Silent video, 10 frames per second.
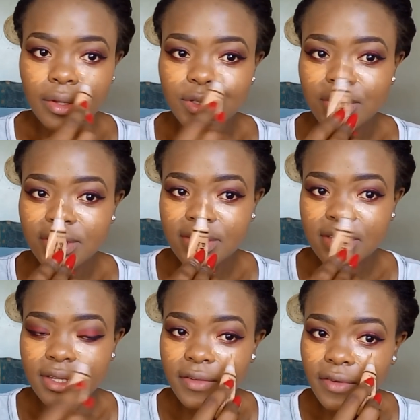And you can see
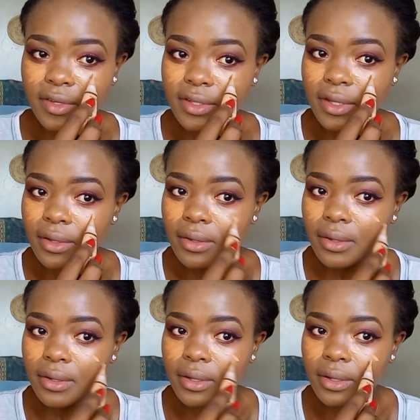the difference here.
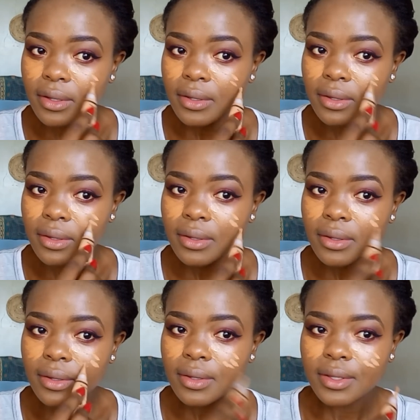Look,
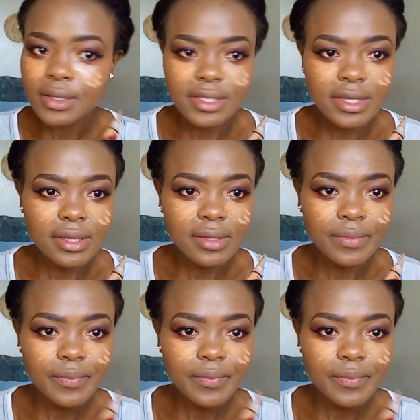you see.